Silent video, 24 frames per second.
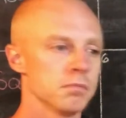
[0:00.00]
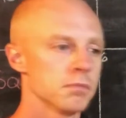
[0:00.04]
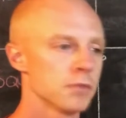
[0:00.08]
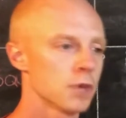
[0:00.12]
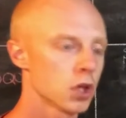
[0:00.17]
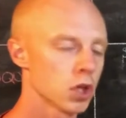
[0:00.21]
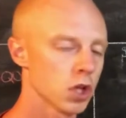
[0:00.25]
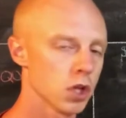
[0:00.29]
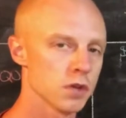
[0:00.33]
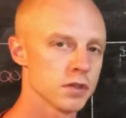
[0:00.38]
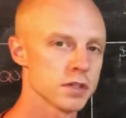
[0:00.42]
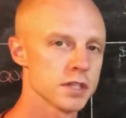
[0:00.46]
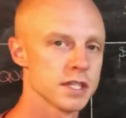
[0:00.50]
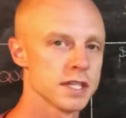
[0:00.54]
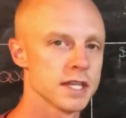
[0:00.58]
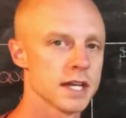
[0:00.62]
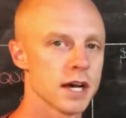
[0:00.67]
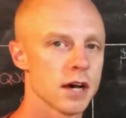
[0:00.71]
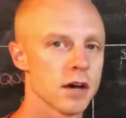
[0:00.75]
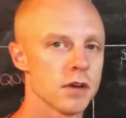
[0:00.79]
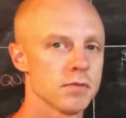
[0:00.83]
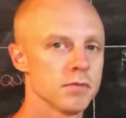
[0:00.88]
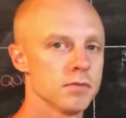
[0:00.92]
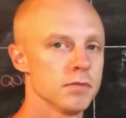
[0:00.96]
close to
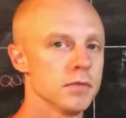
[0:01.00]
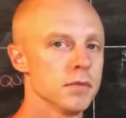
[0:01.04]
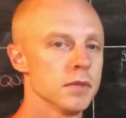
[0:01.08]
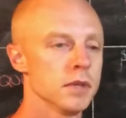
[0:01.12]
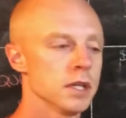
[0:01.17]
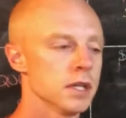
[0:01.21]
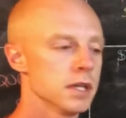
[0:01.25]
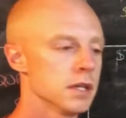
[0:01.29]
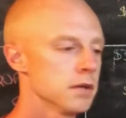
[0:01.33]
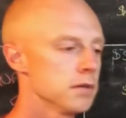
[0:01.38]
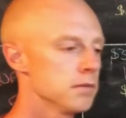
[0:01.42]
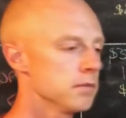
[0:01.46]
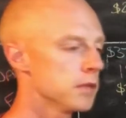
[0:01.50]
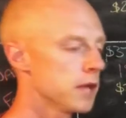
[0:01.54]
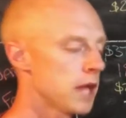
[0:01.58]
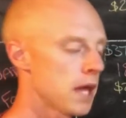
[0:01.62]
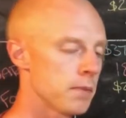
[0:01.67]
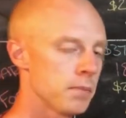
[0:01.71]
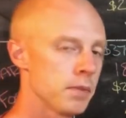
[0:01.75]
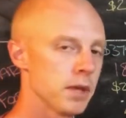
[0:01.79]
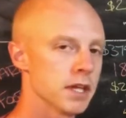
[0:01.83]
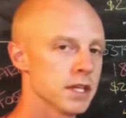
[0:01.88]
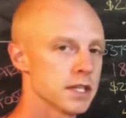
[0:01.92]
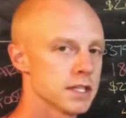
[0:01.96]
town.
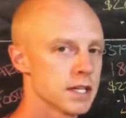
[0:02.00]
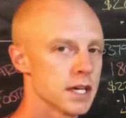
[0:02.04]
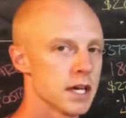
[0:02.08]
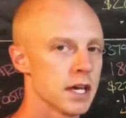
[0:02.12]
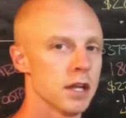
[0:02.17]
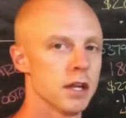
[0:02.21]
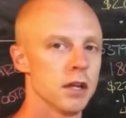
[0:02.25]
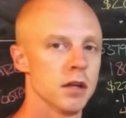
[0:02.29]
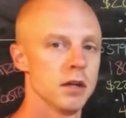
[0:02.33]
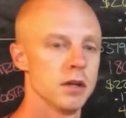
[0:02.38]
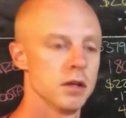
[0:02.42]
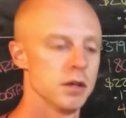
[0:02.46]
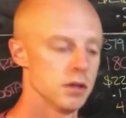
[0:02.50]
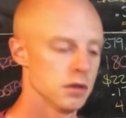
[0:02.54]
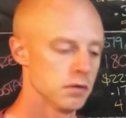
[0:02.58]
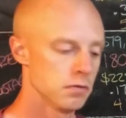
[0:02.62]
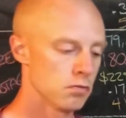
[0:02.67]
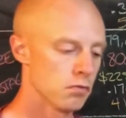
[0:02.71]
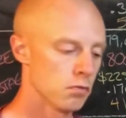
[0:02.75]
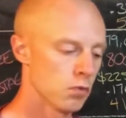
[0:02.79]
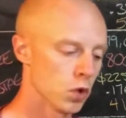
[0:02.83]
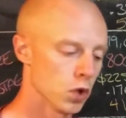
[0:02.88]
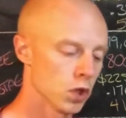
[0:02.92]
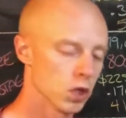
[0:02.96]
That being said,
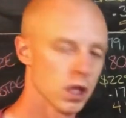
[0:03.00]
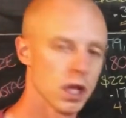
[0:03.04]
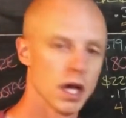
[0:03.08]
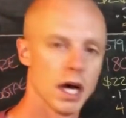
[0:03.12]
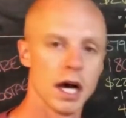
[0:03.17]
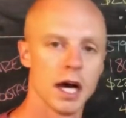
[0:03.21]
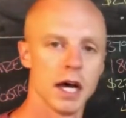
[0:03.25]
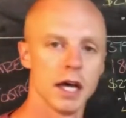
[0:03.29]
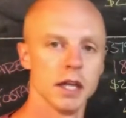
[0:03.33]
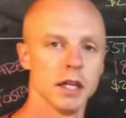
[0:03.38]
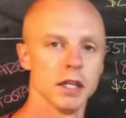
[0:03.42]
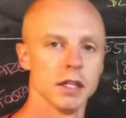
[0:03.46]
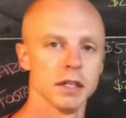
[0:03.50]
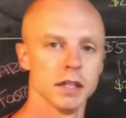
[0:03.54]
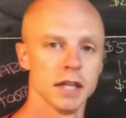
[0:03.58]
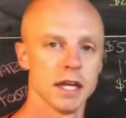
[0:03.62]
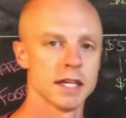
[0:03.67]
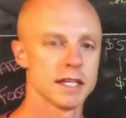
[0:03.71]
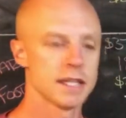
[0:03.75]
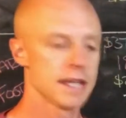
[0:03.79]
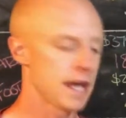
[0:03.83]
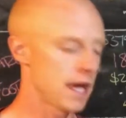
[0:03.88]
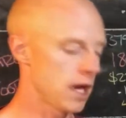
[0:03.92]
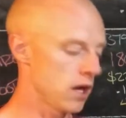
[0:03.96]
more lot,
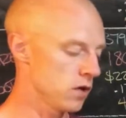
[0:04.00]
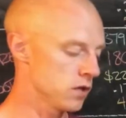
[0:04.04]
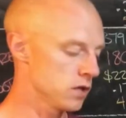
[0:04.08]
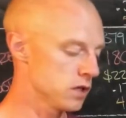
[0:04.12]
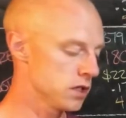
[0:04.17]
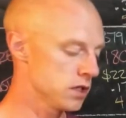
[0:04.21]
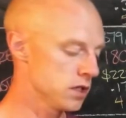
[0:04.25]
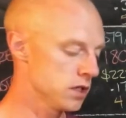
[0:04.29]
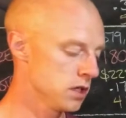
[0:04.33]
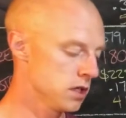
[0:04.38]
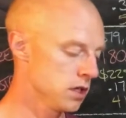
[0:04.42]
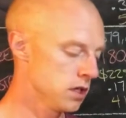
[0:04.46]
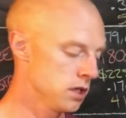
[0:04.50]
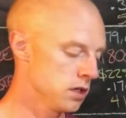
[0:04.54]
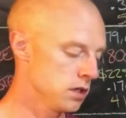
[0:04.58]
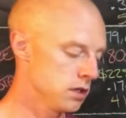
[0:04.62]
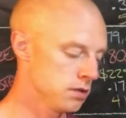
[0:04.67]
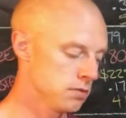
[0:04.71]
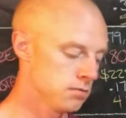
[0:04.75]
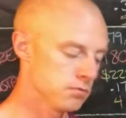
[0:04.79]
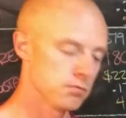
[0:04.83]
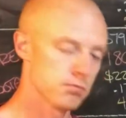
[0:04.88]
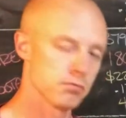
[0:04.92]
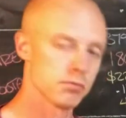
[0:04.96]
less house.
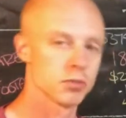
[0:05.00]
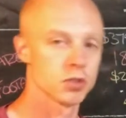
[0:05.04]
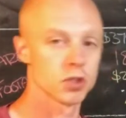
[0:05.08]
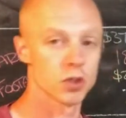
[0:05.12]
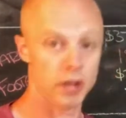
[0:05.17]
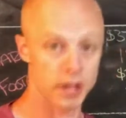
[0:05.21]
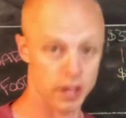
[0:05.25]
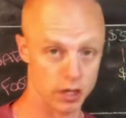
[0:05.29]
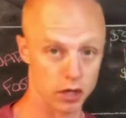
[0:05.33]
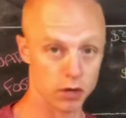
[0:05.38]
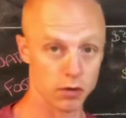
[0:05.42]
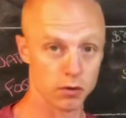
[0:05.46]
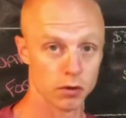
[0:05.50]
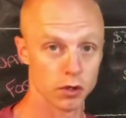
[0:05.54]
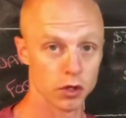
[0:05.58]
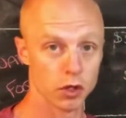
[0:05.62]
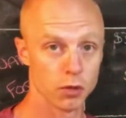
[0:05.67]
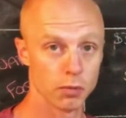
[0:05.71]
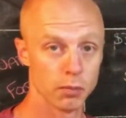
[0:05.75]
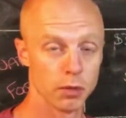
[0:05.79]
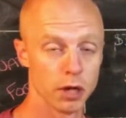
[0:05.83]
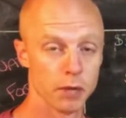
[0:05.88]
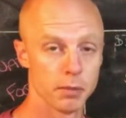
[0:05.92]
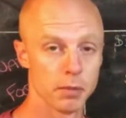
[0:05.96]
So there
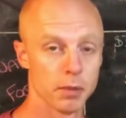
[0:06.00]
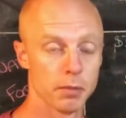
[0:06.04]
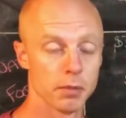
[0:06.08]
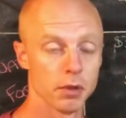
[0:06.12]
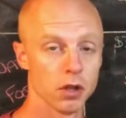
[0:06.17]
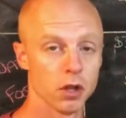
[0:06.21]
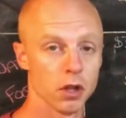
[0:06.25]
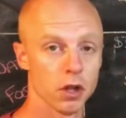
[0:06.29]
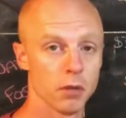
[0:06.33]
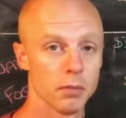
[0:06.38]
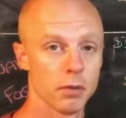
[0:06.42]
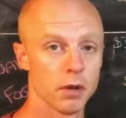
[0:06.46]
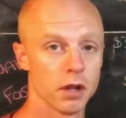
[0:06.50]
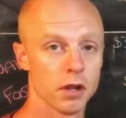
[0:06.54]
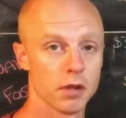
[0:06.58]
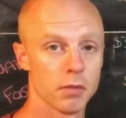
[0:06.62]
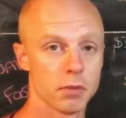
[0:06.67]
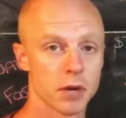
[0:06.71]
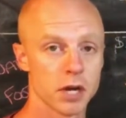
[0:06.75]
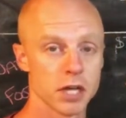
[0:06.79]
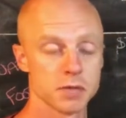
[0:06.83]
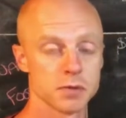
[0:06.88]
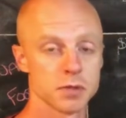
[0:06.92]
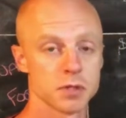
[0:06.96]
you'll pump up a little bit of the
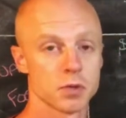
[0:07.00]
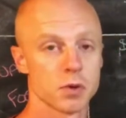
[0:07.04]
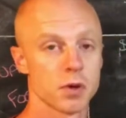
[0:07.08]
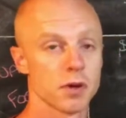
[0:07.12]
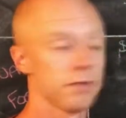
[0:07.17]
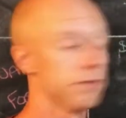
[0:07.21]
price per square